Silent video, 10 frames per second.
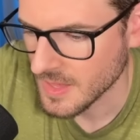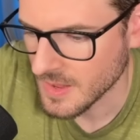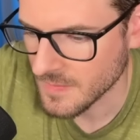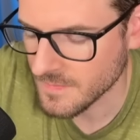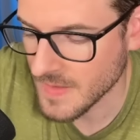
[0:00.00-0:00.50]

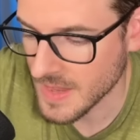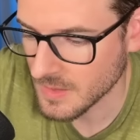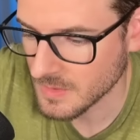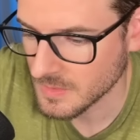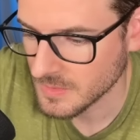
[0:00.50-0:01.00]

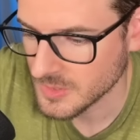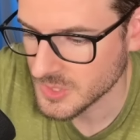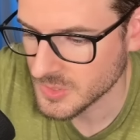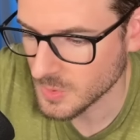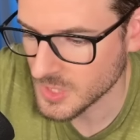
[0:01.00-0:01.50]
file
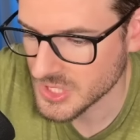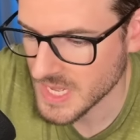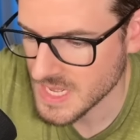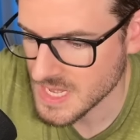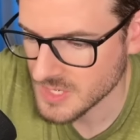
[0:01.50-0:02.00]
storage
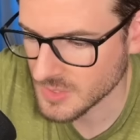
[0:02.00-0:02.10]
ID.